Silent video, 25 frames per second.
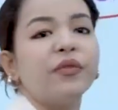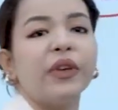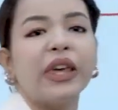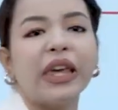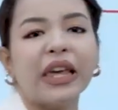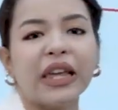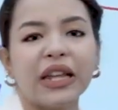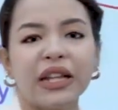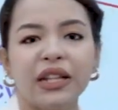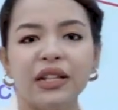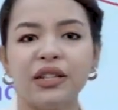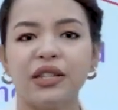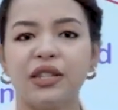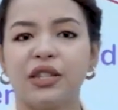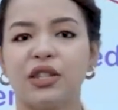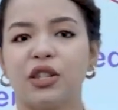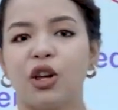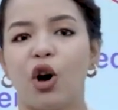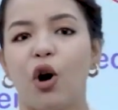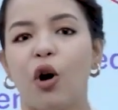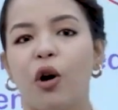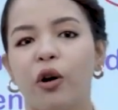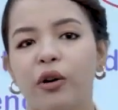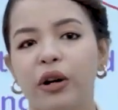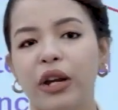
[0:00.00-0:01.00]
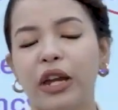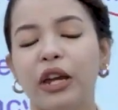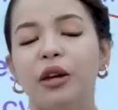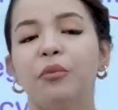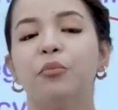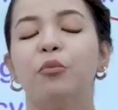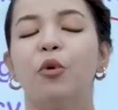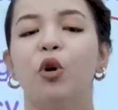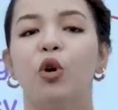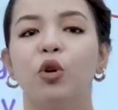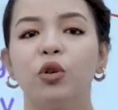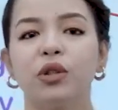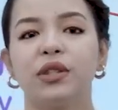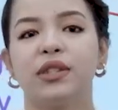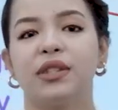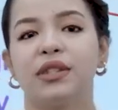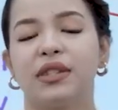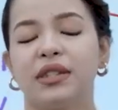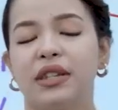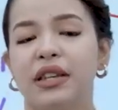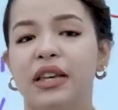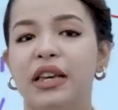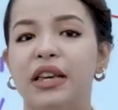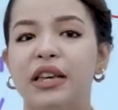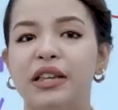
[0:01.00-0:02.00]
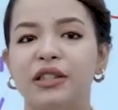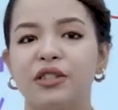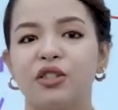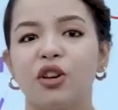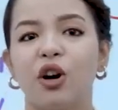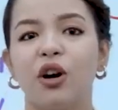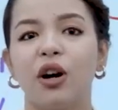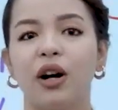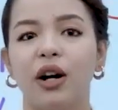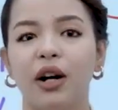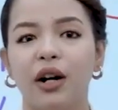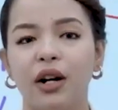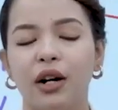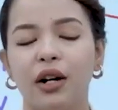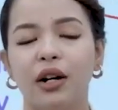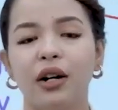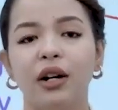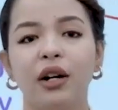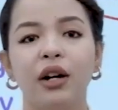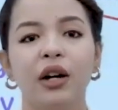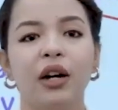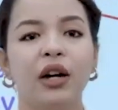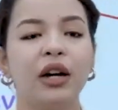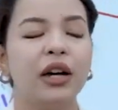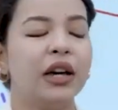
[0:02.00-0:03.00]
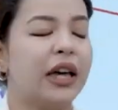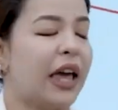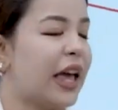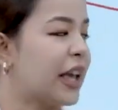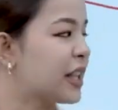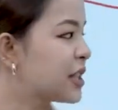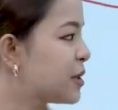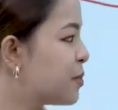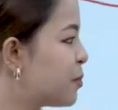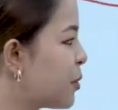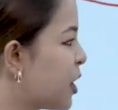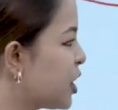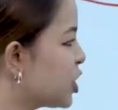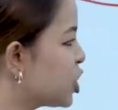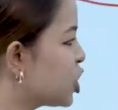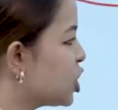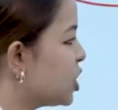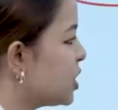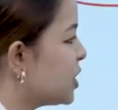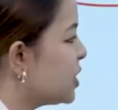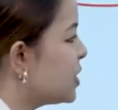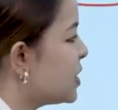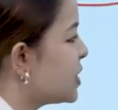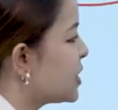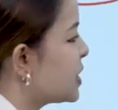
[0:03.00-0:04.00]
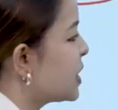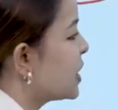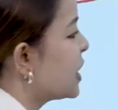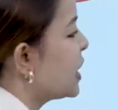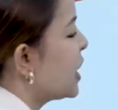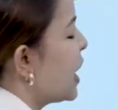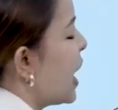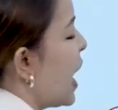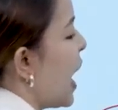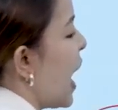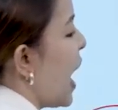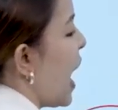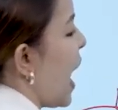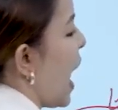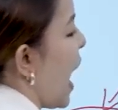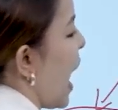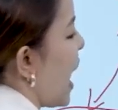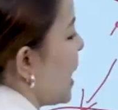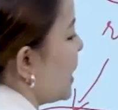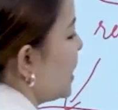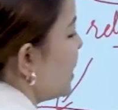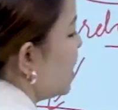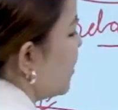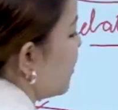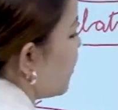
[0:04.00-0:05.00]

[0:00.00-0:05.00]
feels or emotes his or her expressions, and